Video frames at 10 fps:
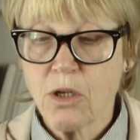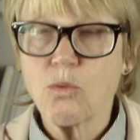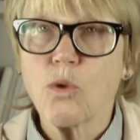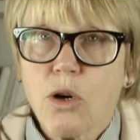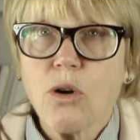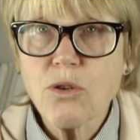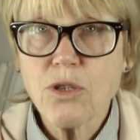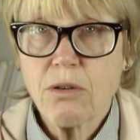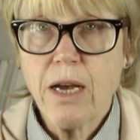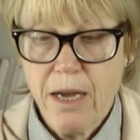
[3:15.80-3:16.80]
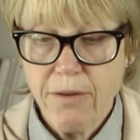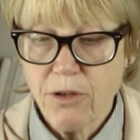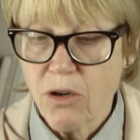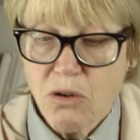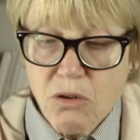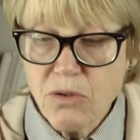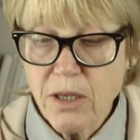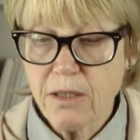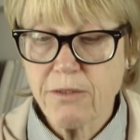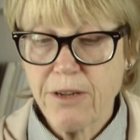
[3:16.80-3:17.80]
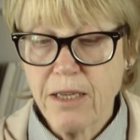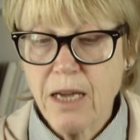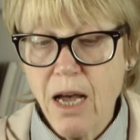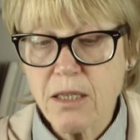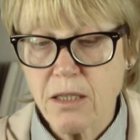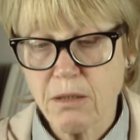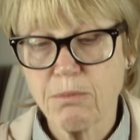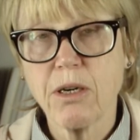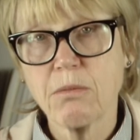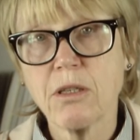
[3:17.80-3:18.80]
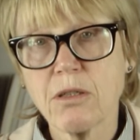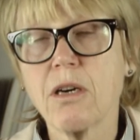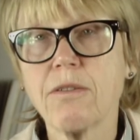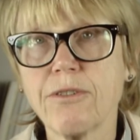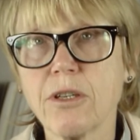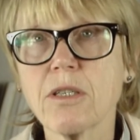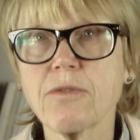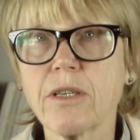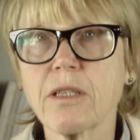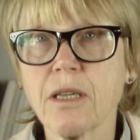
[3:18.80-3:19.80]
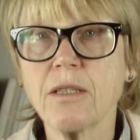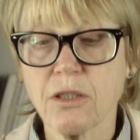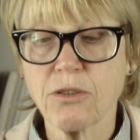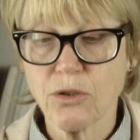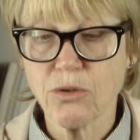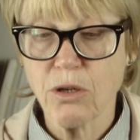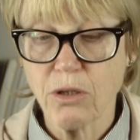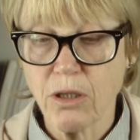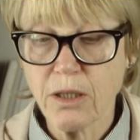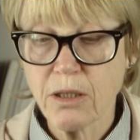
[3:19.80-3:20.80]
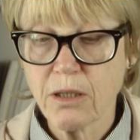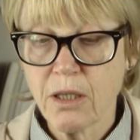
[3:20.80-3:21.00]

We also have all the other fantastic departments of philosophy in London to draw on,